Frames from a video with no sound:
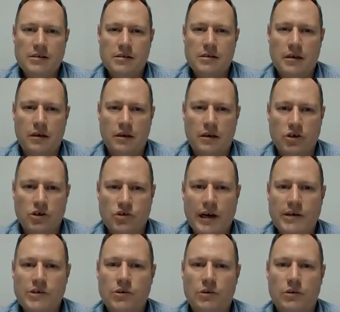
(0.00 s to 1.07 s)
but it's a
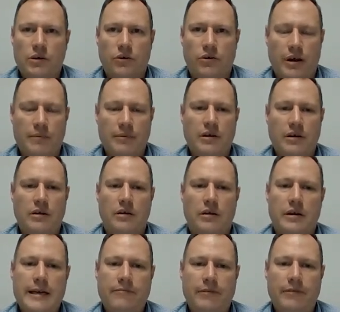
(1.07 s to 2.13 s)
contractual
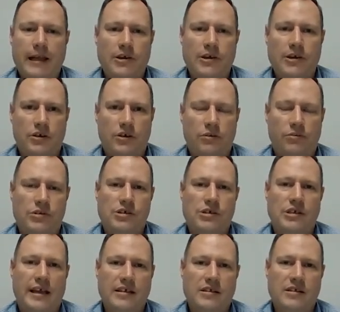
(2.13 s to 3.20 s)
agreement in relation to
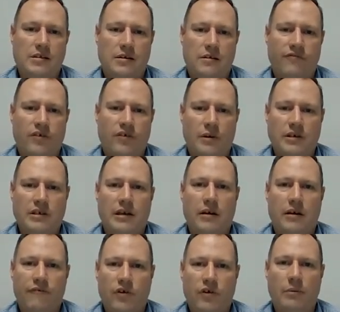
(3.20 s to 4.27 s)
receipts from
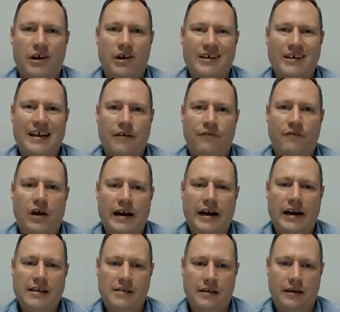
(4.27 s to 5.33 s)
an
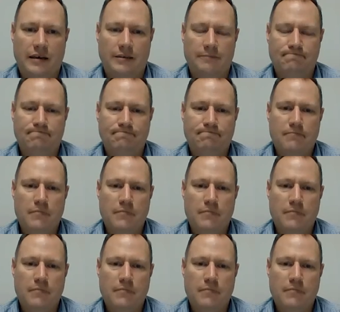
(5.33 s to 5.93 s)
identified asset.